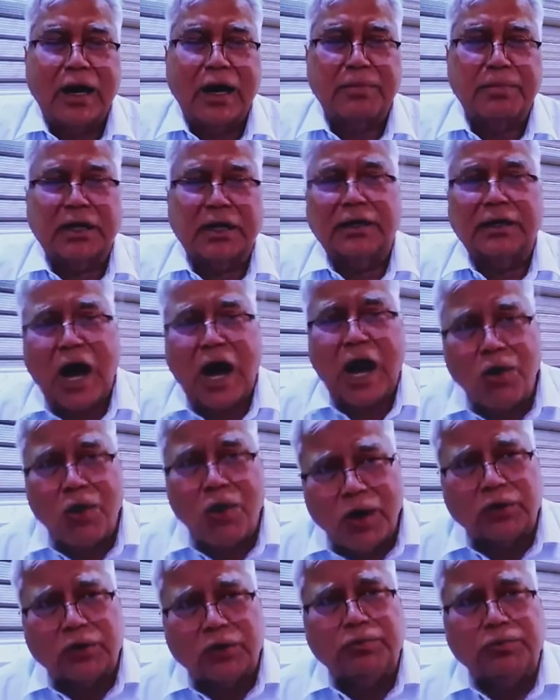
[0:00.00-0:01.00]
But now
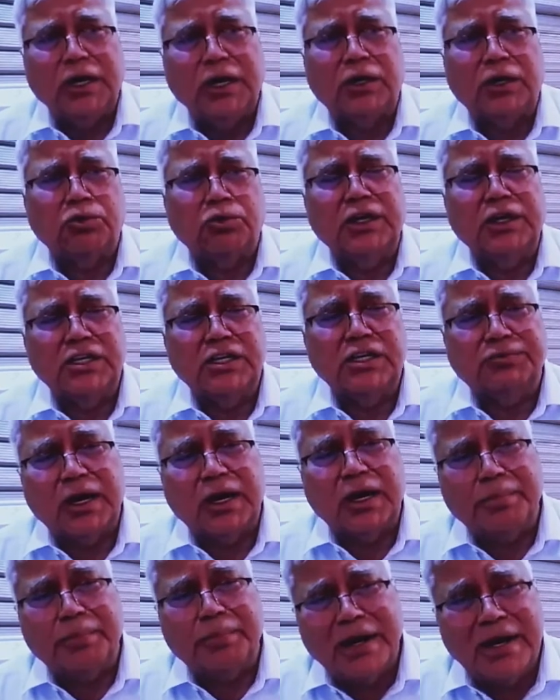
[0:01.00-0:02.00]
what we are doing is we are
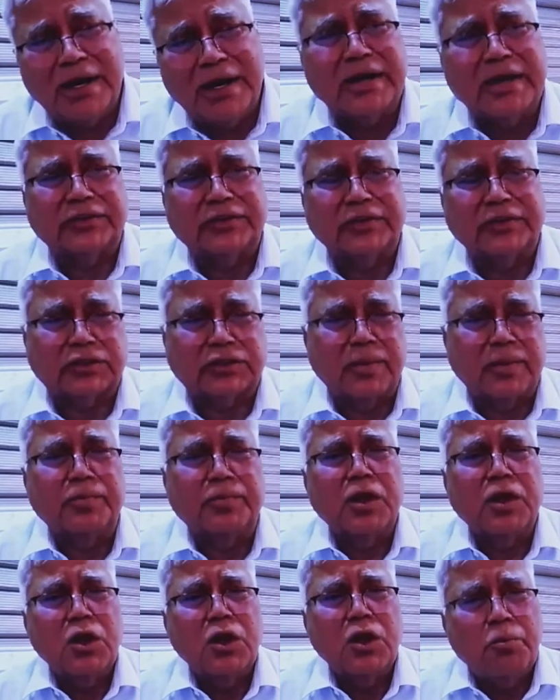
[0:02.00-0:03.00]
building a system
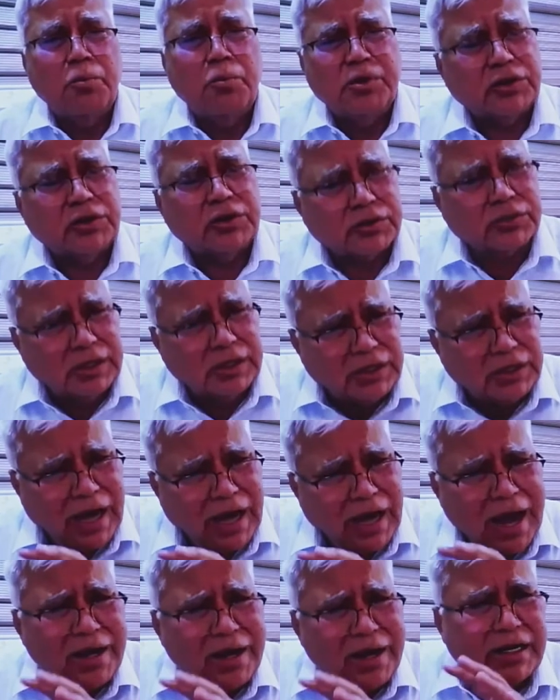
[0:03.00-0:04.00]
which is
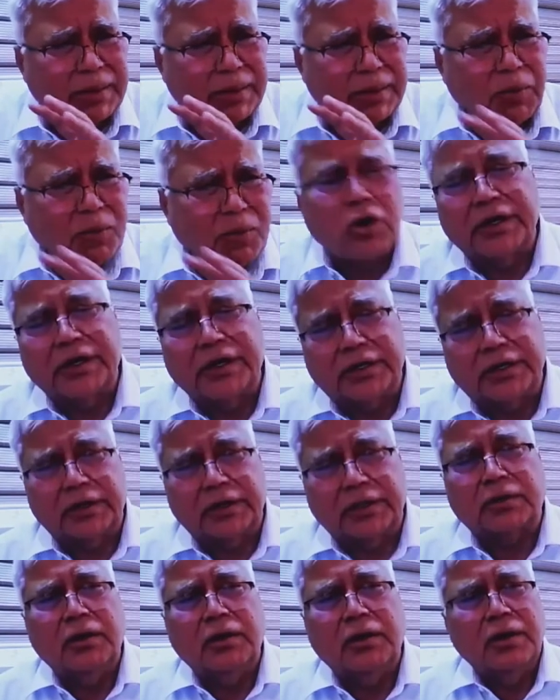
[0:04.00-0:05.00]
entirely democratic,
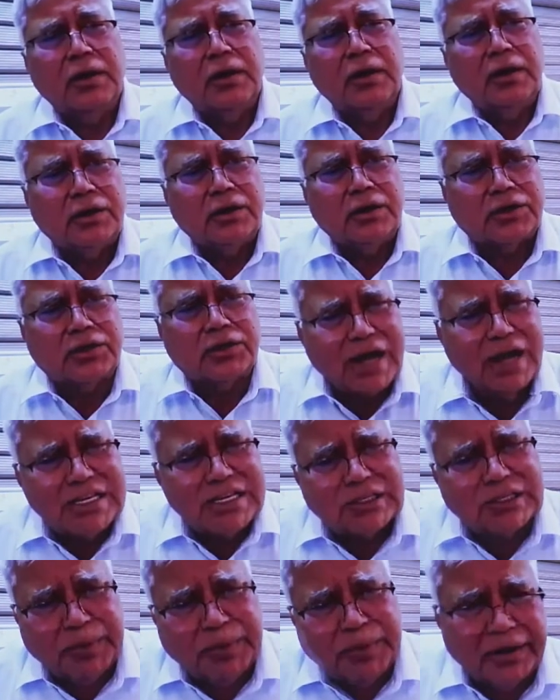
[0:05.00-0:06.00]

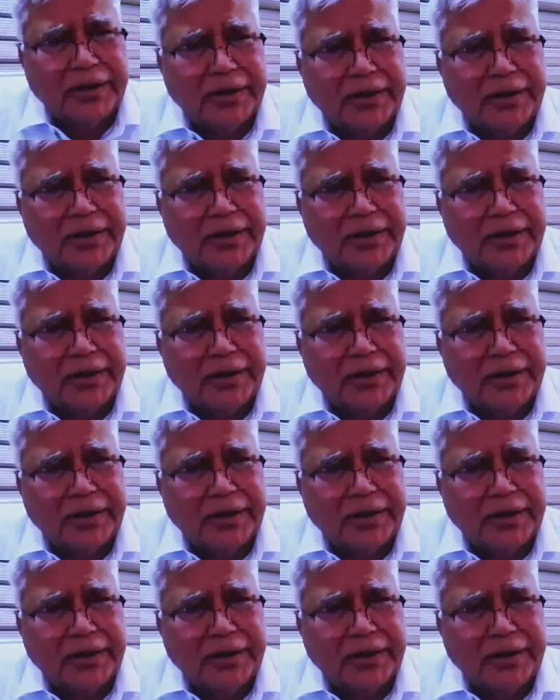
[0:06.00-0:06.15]
transparent,